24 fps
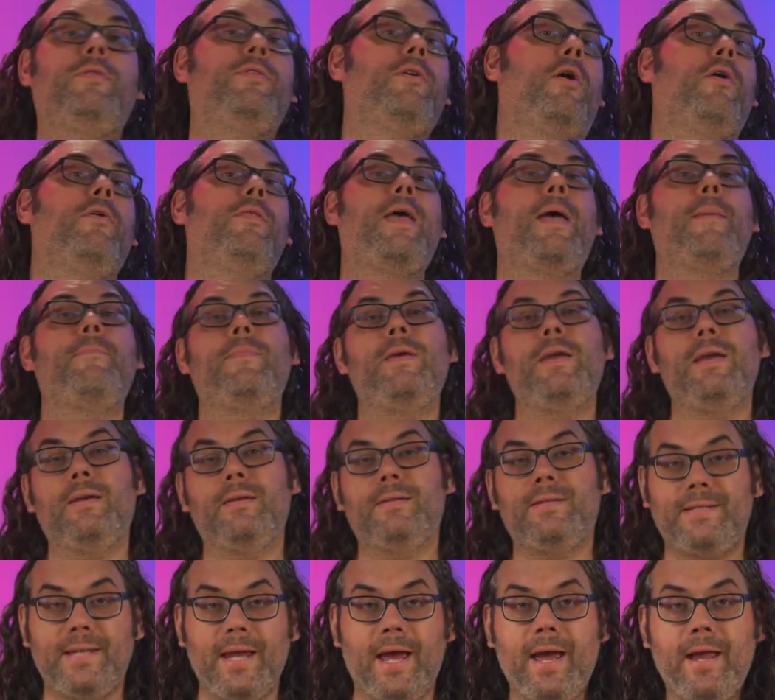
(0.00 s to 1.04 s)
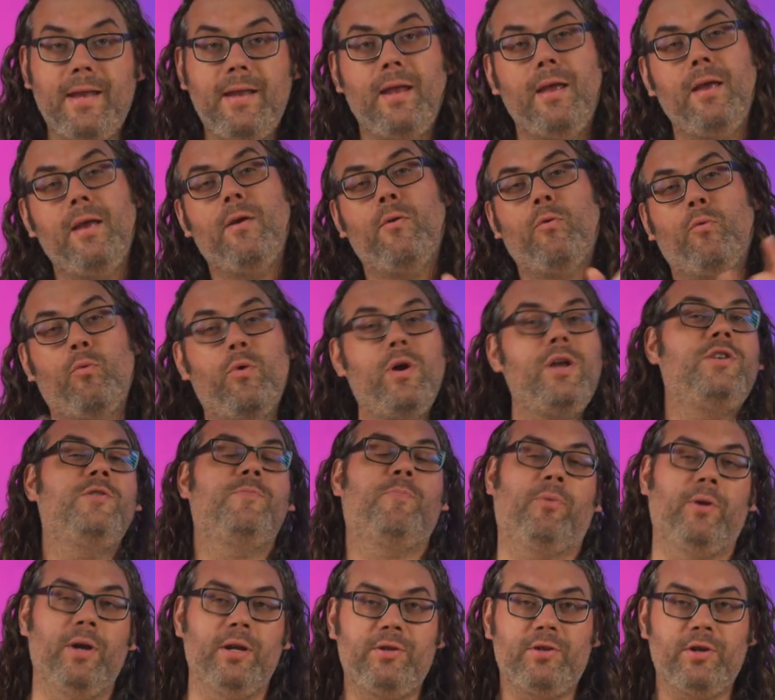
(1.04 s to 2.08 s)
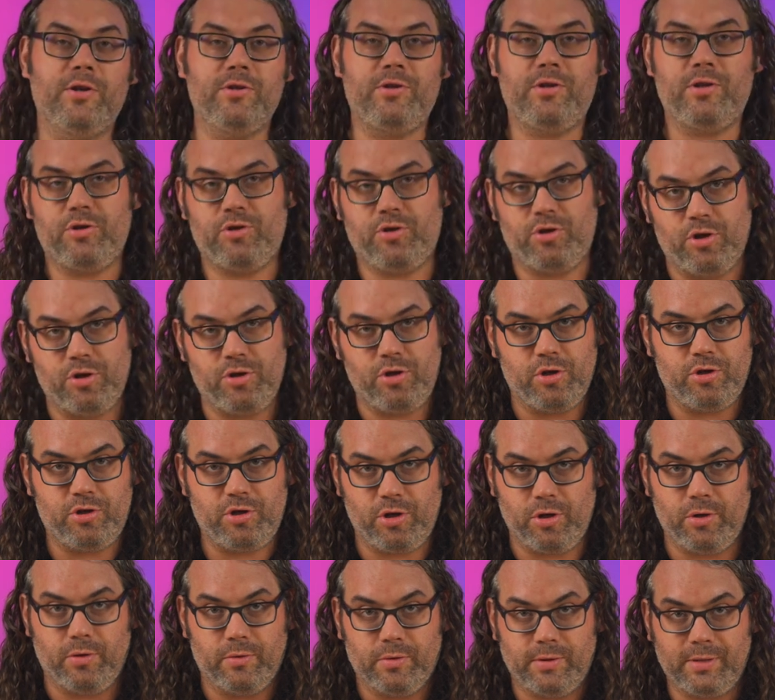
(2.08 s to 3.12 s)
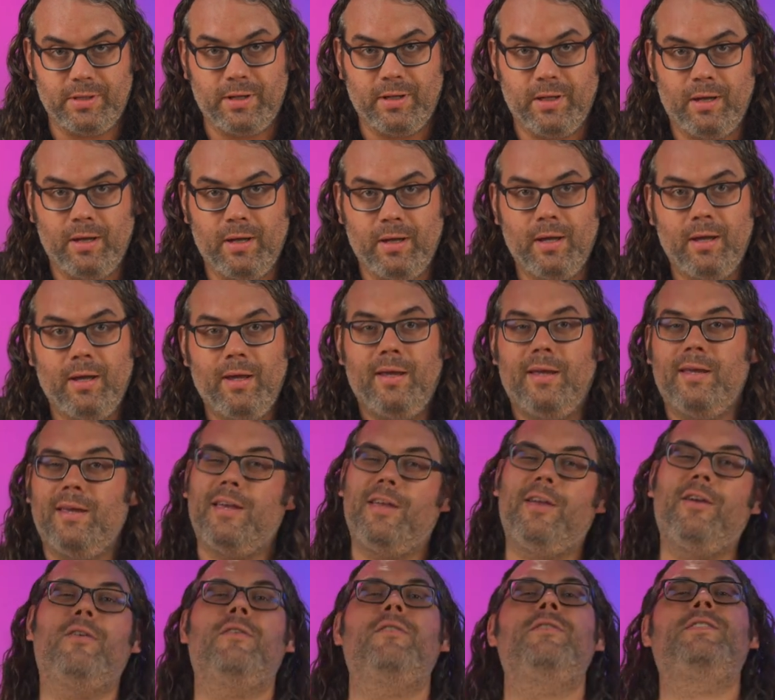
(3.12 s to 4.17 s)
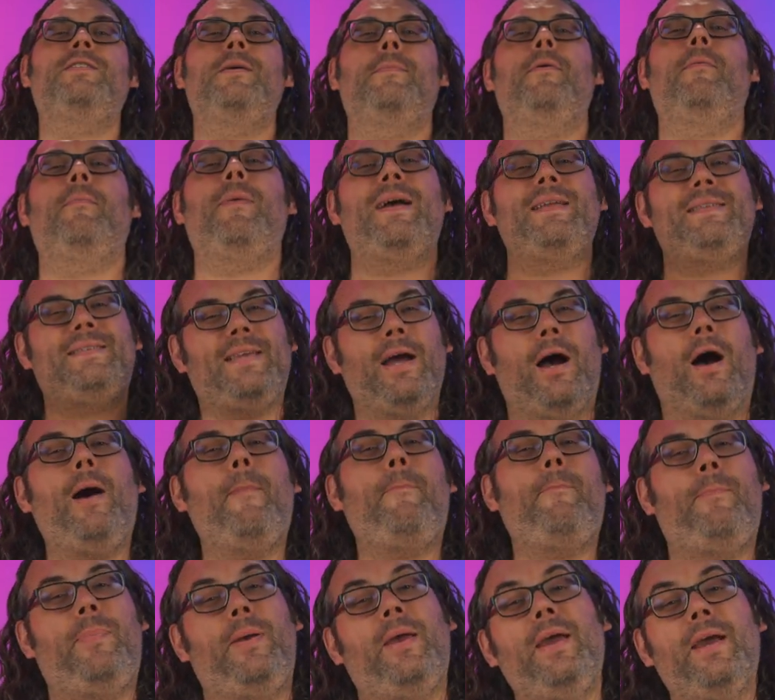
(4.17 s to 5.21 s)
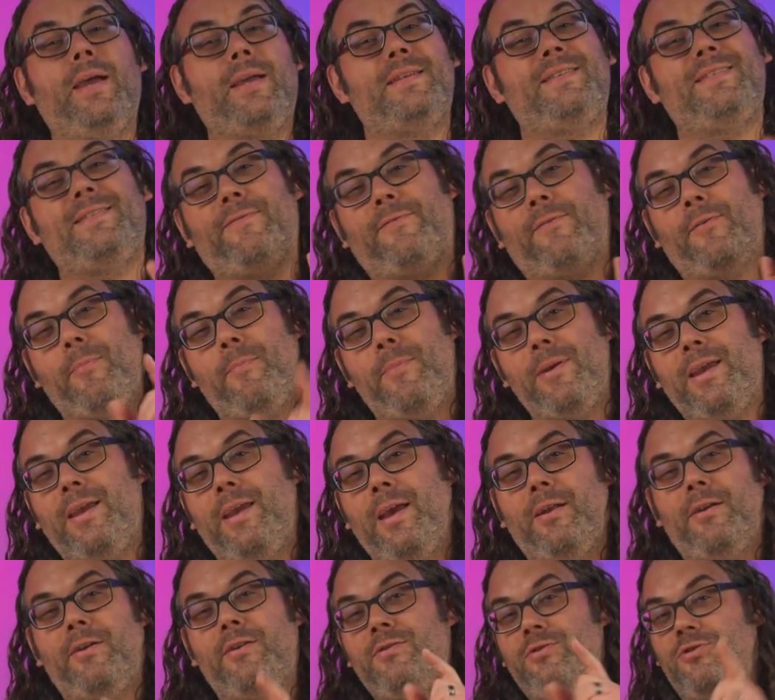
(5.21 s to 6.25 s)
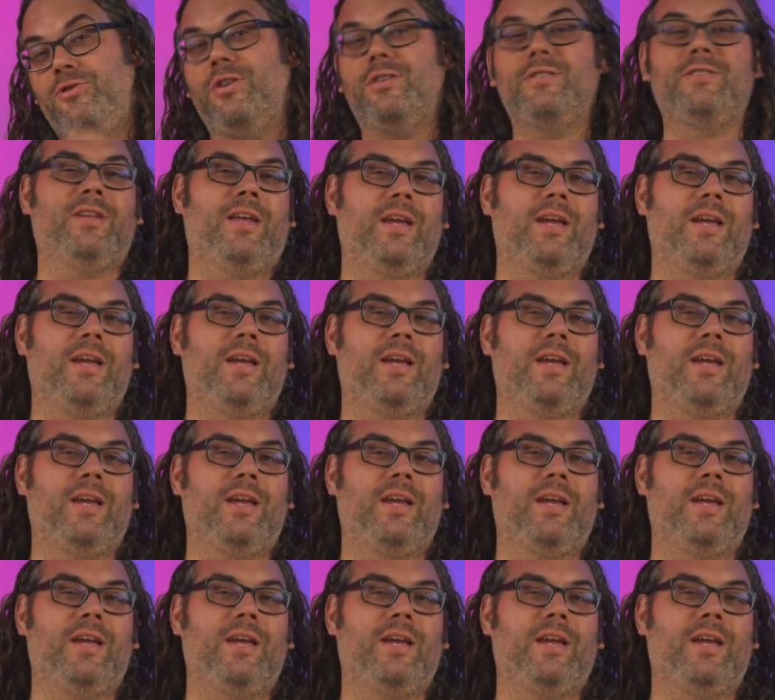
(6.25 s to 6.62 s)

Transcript: with all that being said, which printers should you choose? Here are some of my top picks for beginners just